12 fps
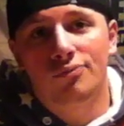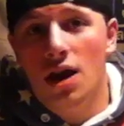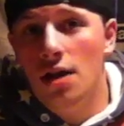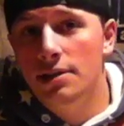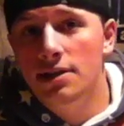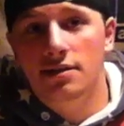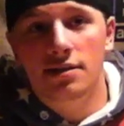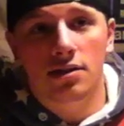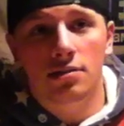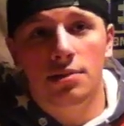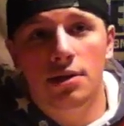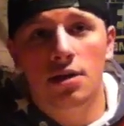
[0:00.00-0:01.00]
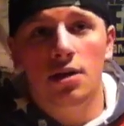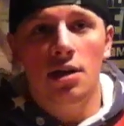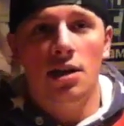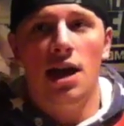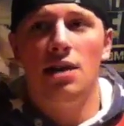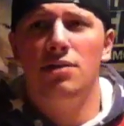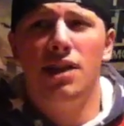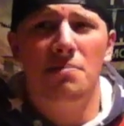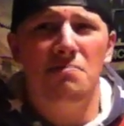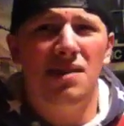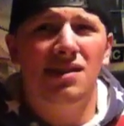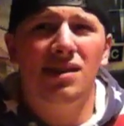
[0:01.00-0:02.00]
Comment, sub. I don't think
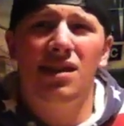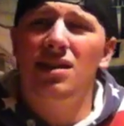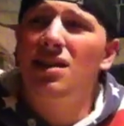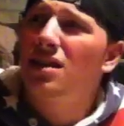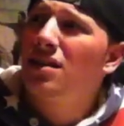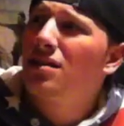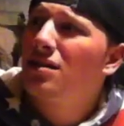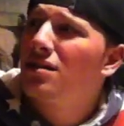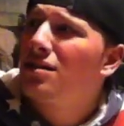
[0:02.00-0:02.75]
I'm missing anything.